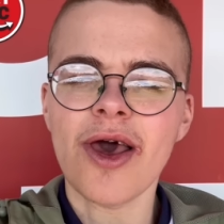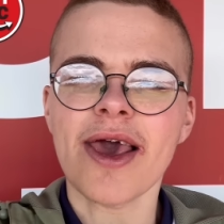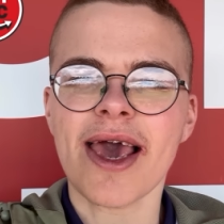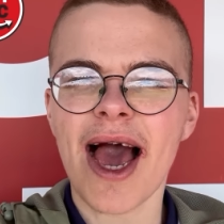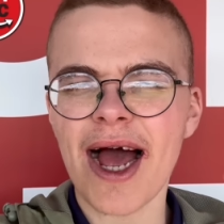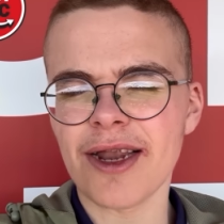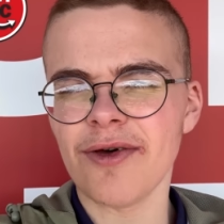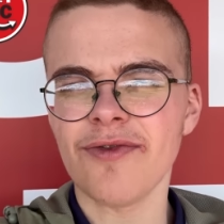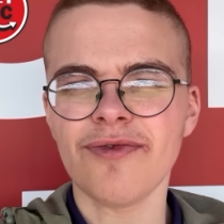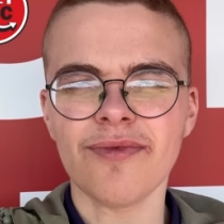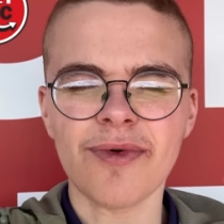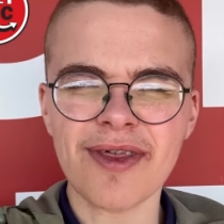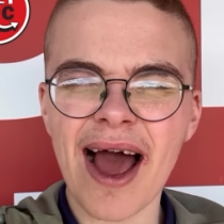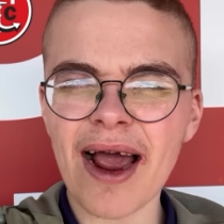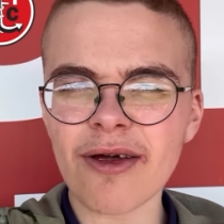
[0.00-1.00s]
kind of
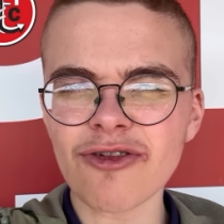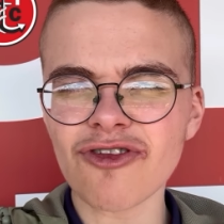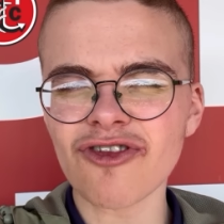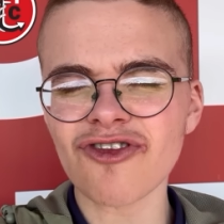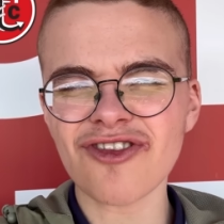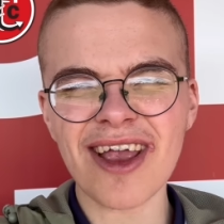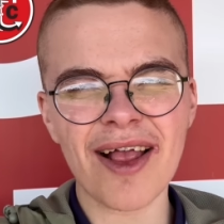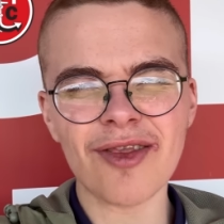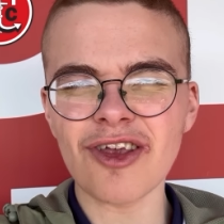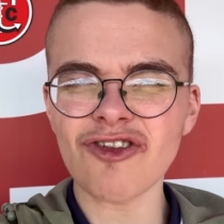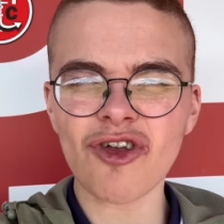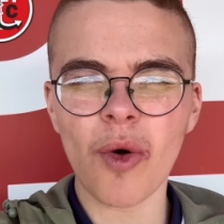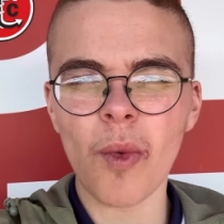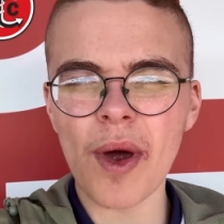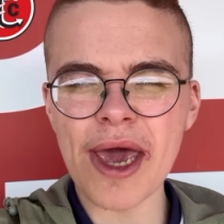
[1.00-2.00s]
with Accrington Stanley. It's
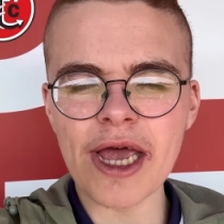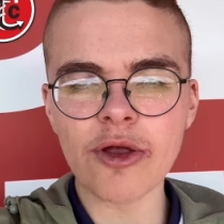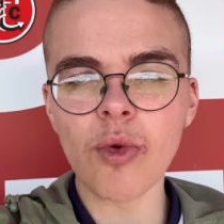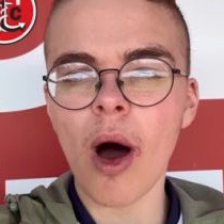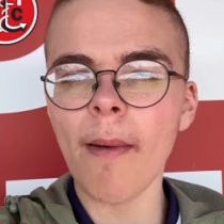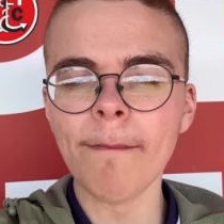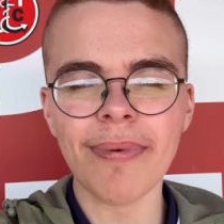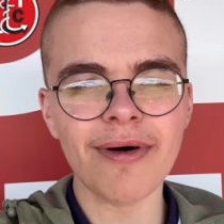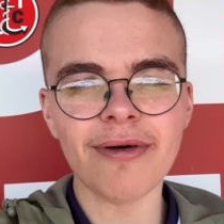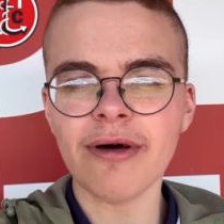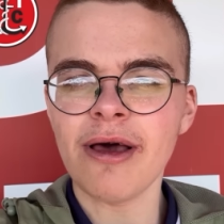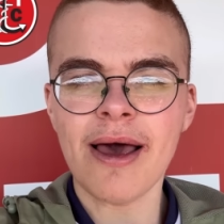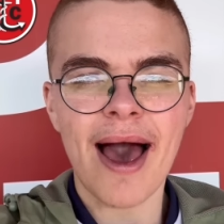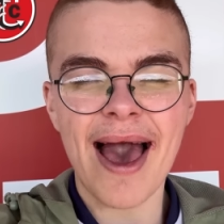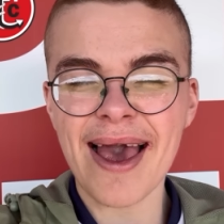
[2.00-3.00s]
a weird one, but
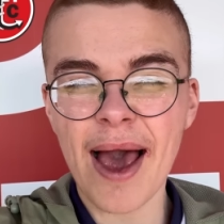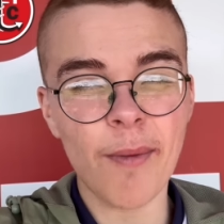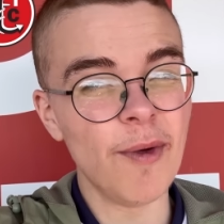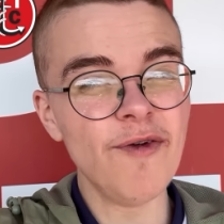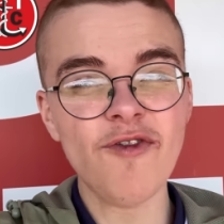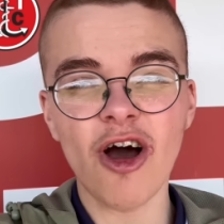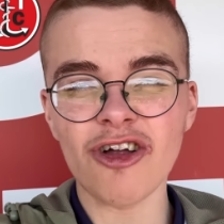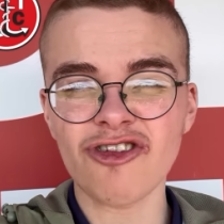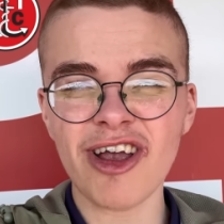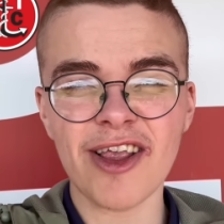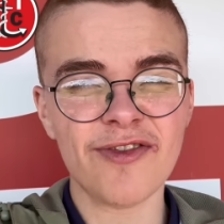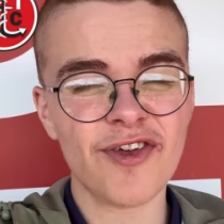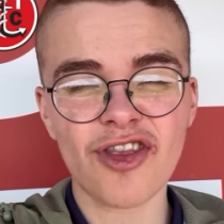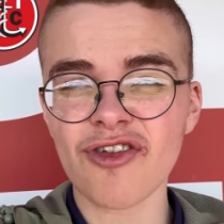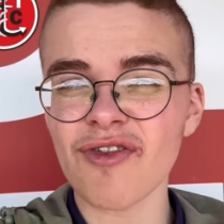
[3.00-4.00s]
again, we've got a
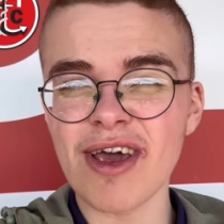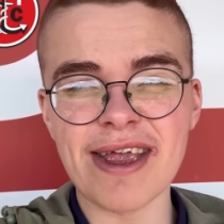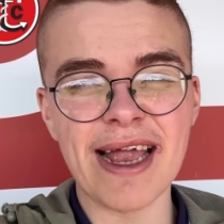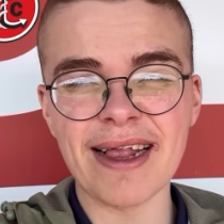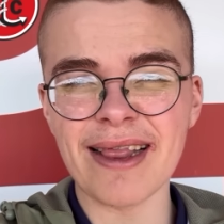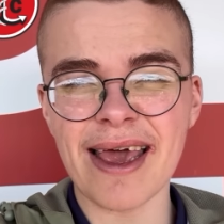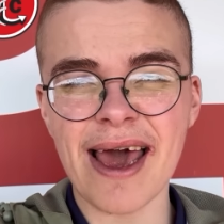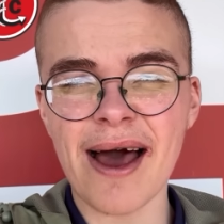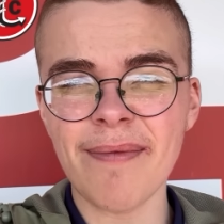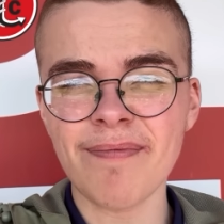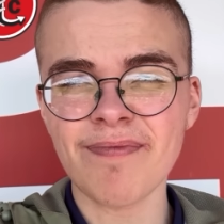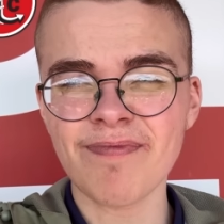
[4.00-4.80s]
chance at 3-0 here.